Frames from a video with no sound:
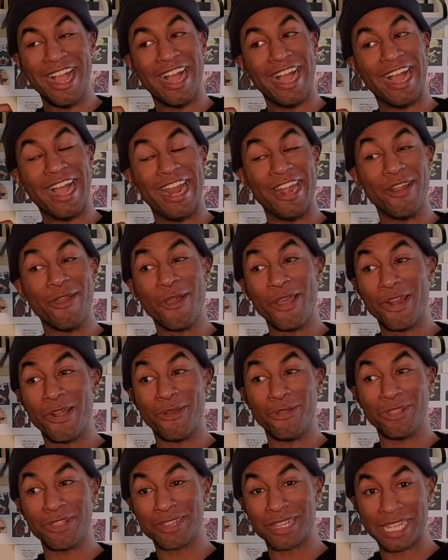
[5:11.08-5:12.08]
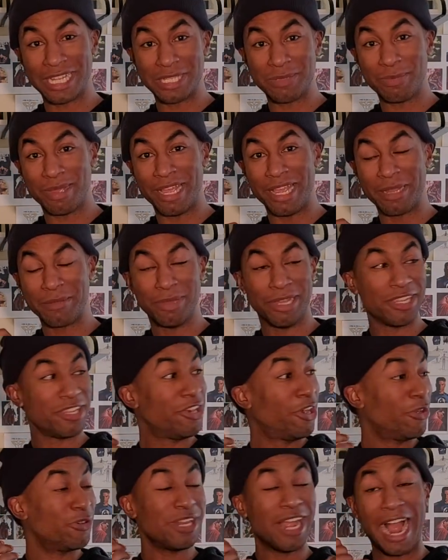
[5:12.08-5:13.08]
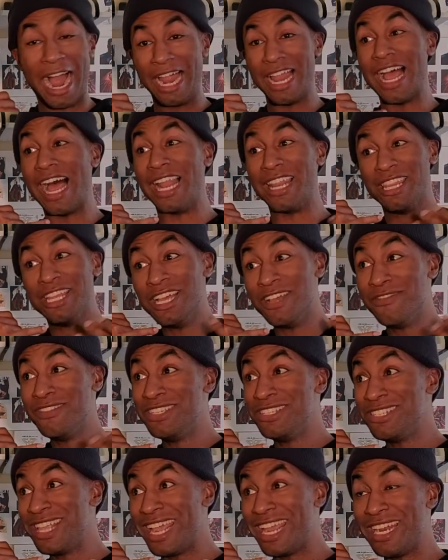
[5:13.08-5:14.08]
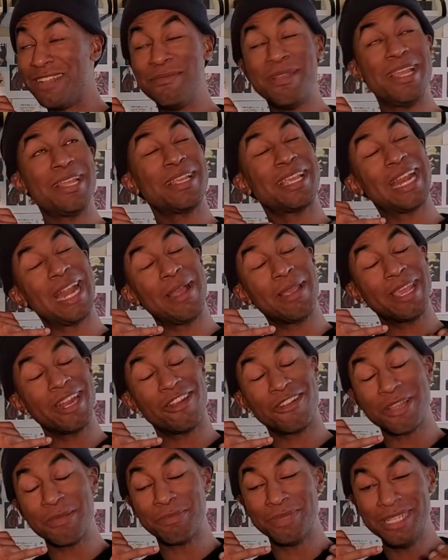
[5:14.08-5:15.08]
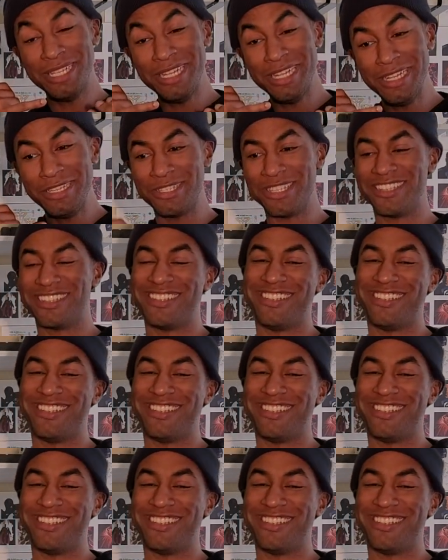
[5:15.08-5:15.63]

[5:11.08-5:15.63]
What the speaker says: I know I don't look like Spike, but you know, I love this anime, can I get on it please?